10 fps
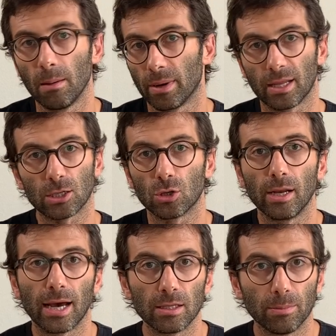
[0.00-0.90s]
but actually
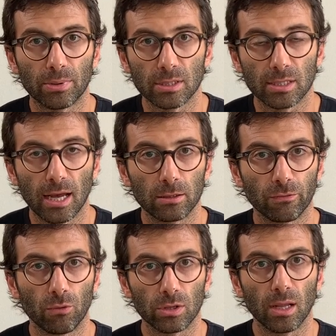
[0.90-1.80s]
90%
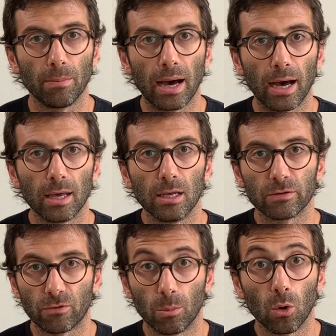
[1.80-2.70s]
of what they buy is
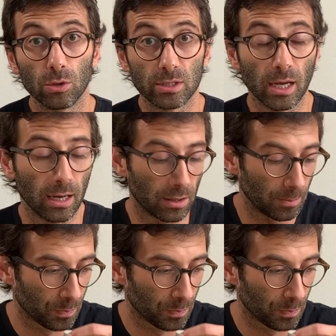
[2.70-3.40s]
from wholesaler.